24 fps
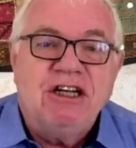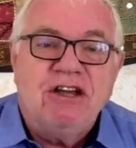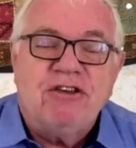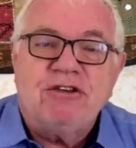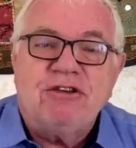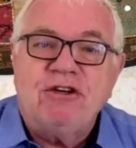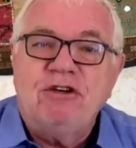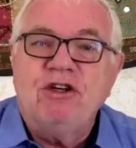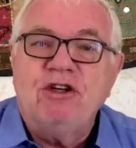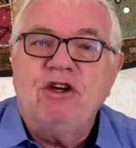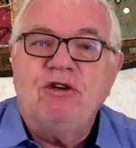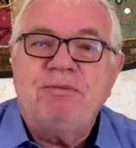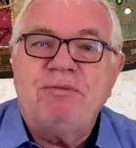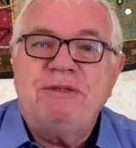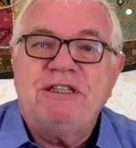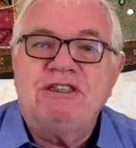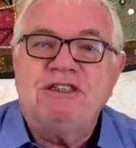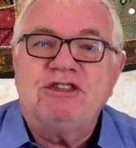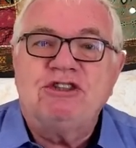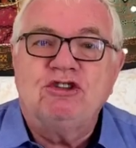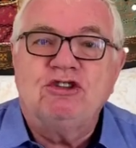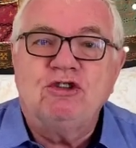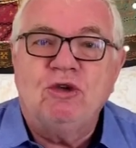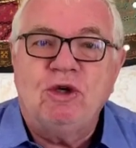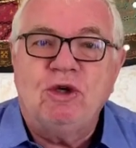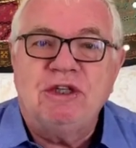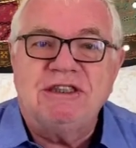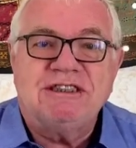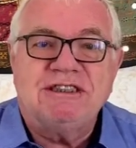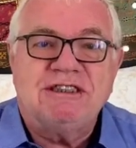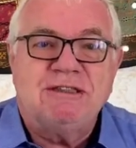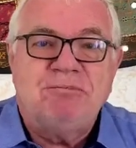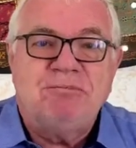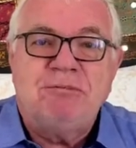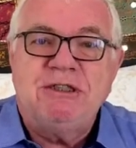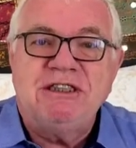open its doors
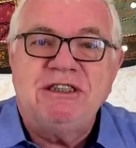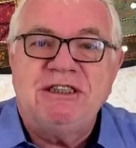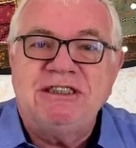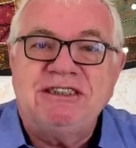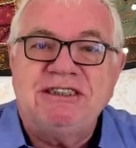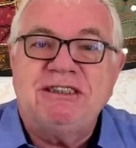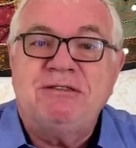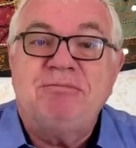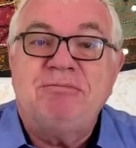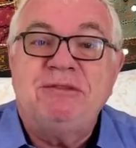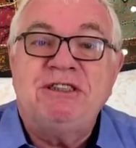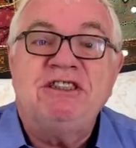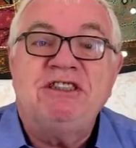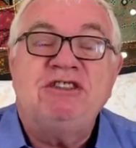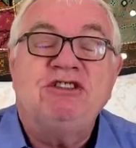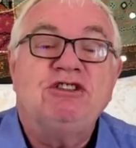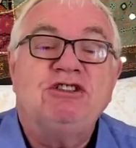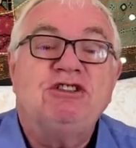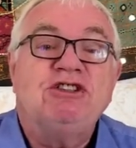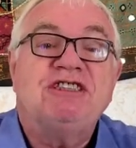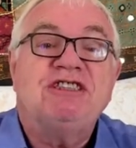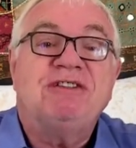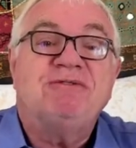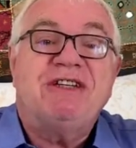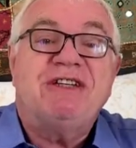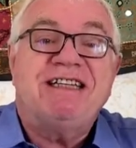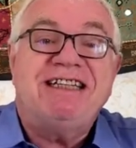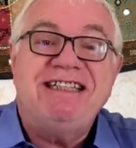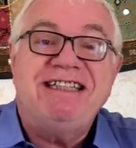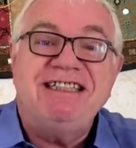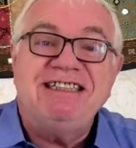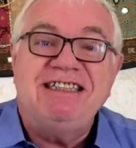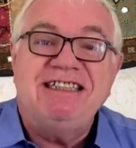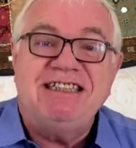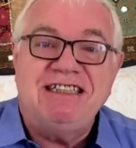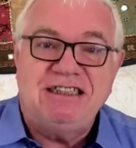to millions and millions of
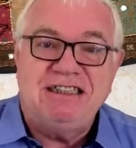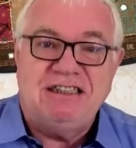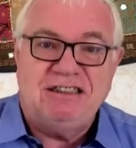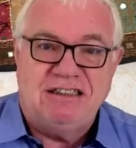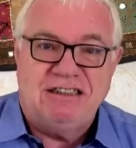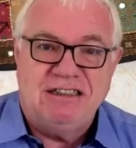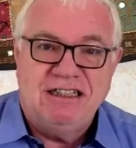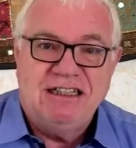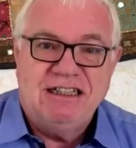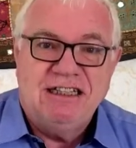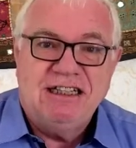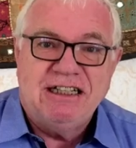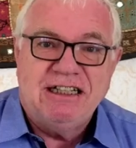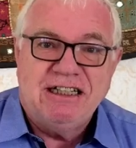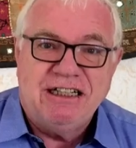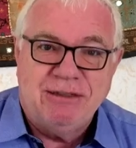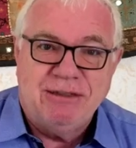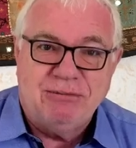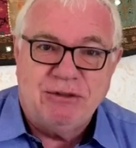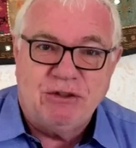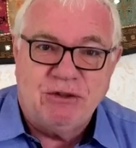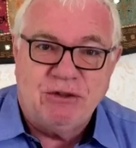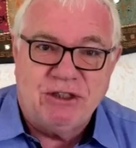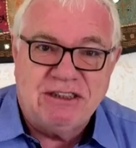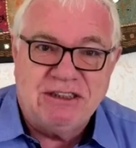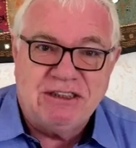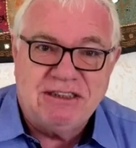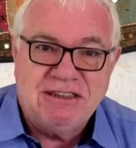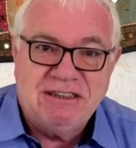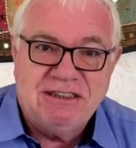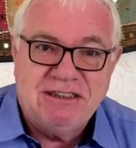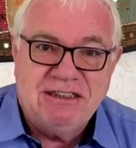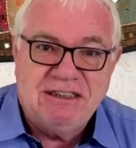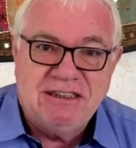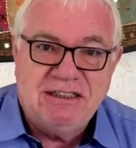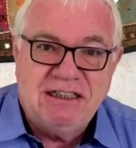illegal immigrants.
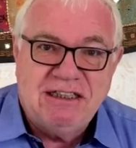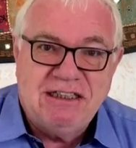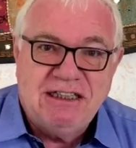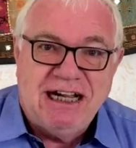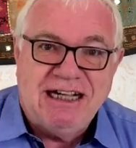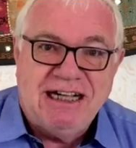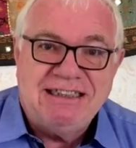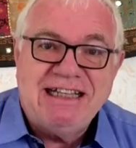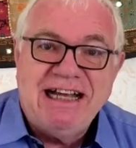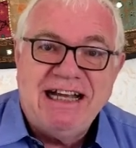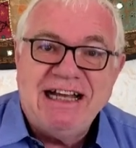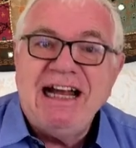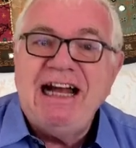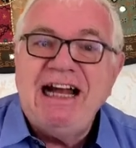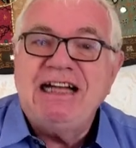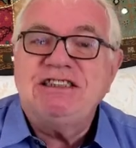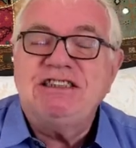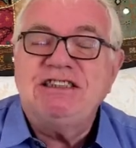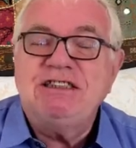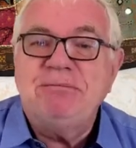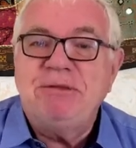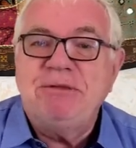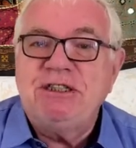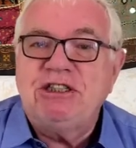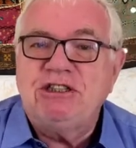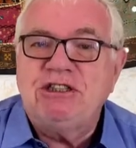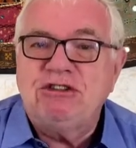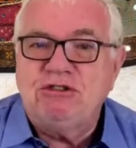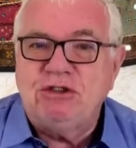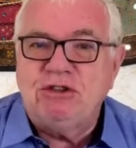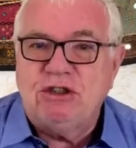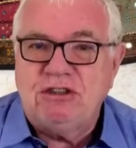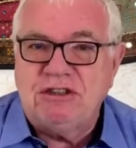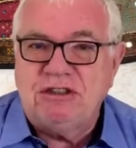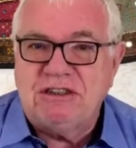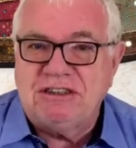And that has to be
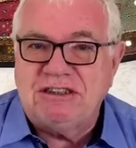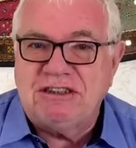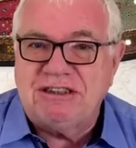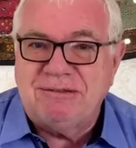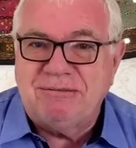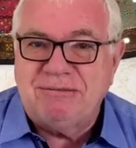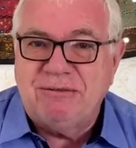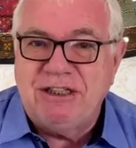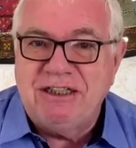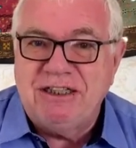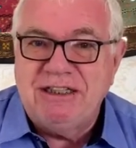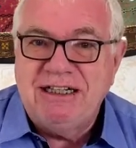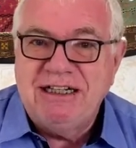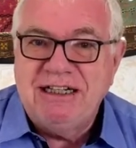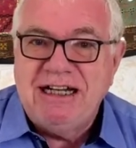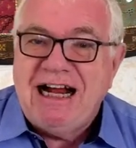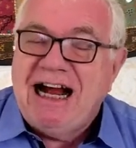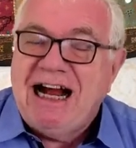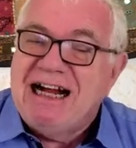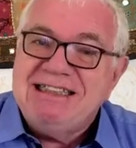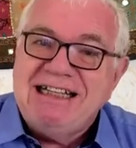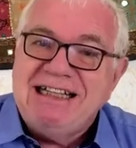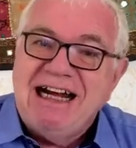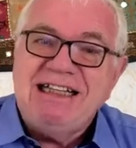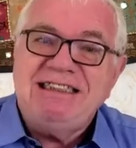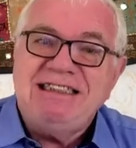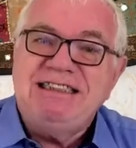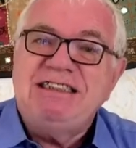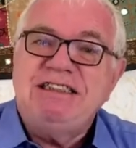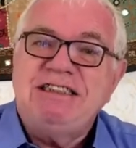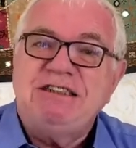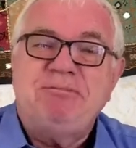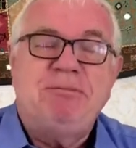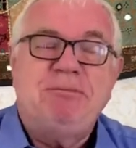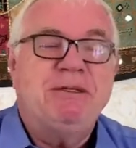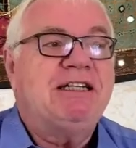controlled in some way. And that's
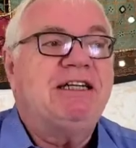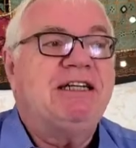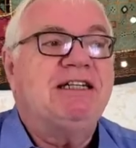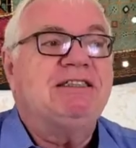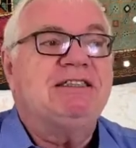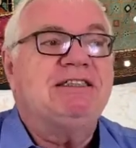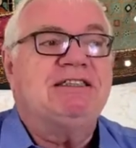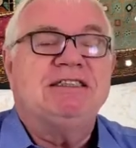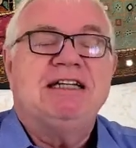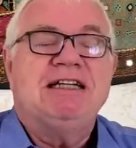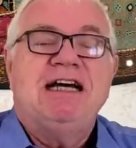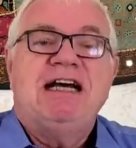his biggest